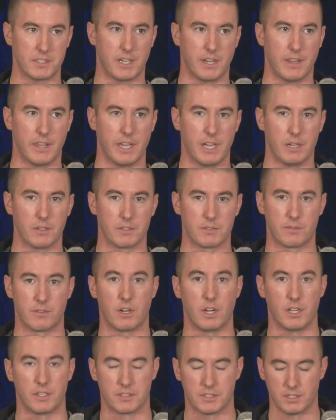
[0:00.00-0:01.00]
side of the house,
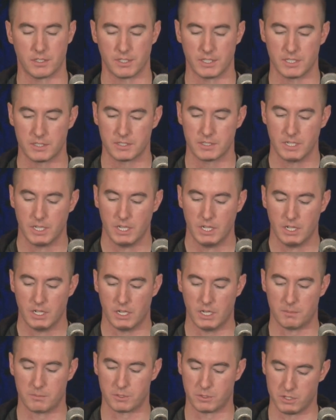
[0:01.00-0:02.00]
for us at least.
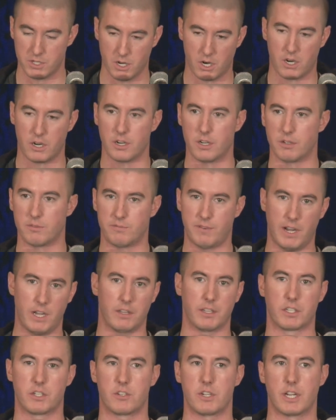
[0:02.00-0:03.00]
So Yara,
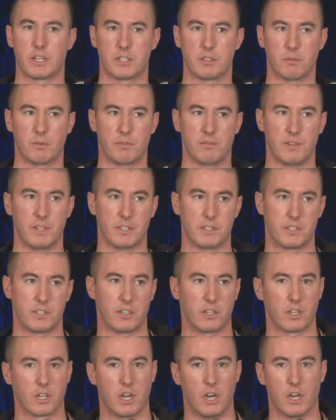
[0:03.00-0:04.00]
file extraction via
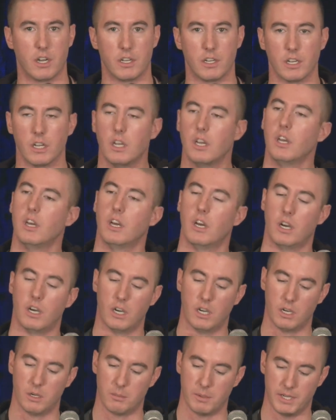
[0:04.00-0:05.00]
Suricata,
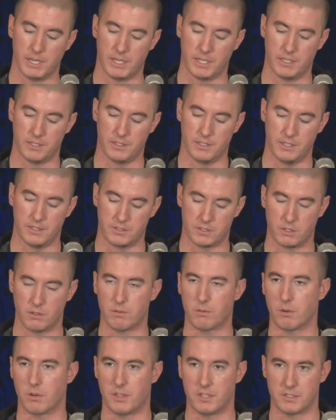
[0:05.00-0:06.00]
and so
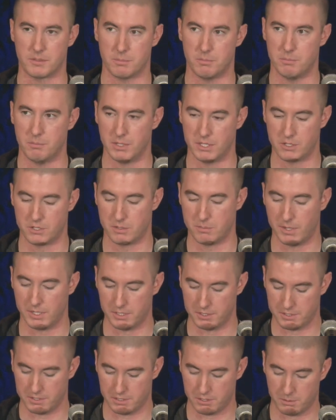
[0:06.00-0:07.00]
forth has been
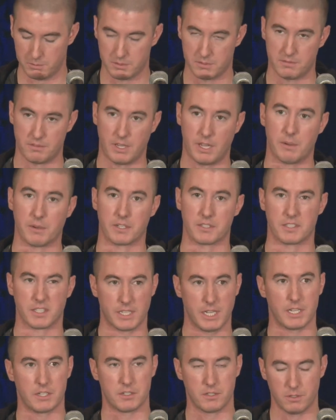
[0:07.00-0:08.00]
tremendous in terms of allowing us to
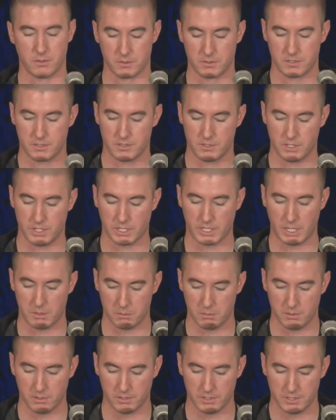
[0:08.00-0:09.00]
catch those
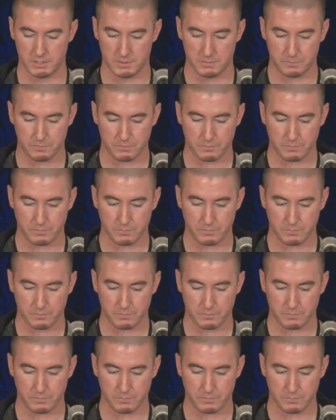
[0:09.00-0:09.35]
capabilities.